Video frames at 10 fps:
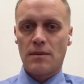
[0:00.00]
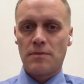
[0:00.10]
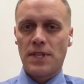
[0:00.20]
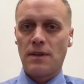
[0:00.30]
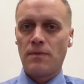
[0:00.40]

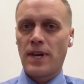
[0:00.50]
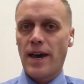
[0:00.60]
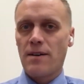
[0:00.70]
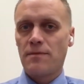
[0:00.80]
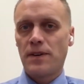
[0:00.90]
And then we
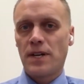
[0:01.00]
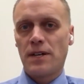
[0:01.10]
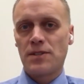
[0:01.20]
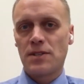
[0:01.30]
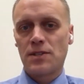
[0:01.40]
have
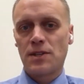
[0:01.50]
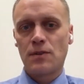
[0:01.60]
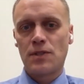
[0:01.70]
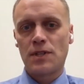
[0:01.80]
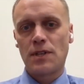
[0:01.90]

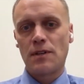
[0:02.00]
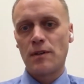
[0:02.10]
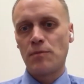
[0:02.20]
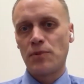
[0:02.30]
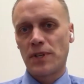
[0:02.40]
Cisco
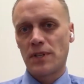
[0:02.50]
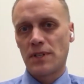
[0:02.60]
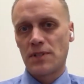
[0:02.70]
Secure Endpoint